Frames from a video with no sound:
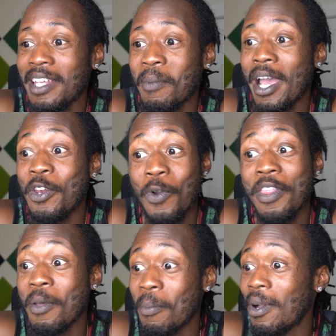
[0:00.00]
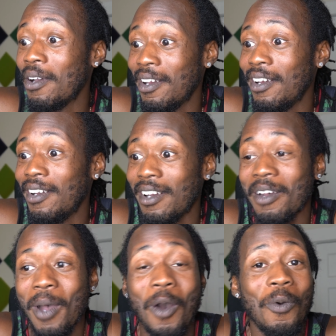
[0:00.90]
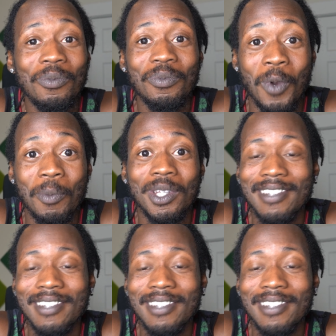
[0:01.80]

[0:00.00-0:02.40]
that might annoy them about women.